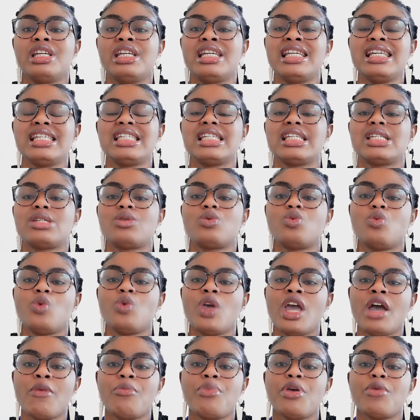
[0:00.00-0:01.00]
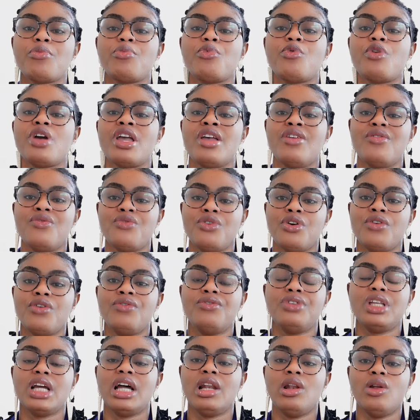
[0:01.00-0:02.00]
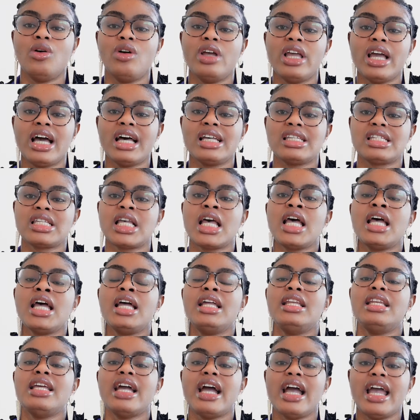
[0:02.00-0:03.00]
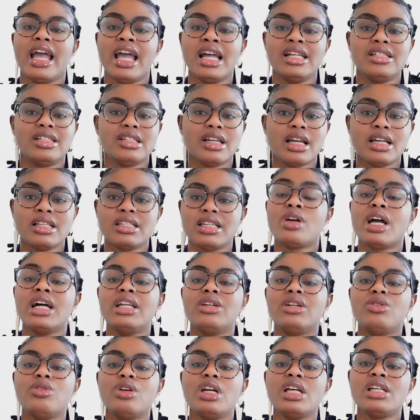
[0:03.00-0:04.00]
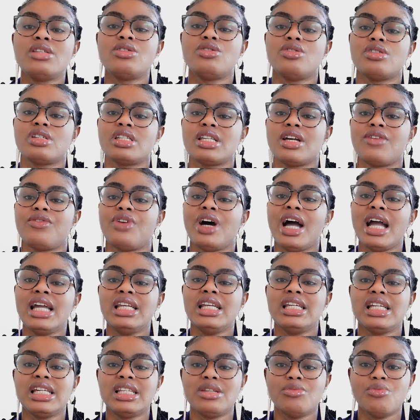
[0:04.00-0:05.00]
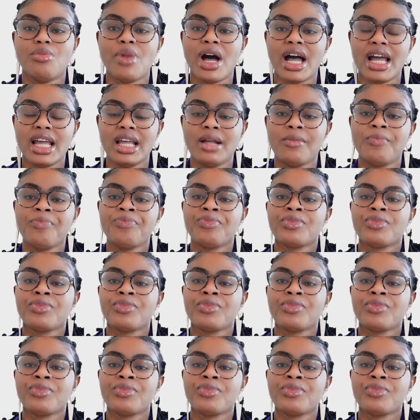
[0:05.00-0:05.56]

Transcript: This is where people involve their lawyers, their agents. You can do it yourself. I did mine.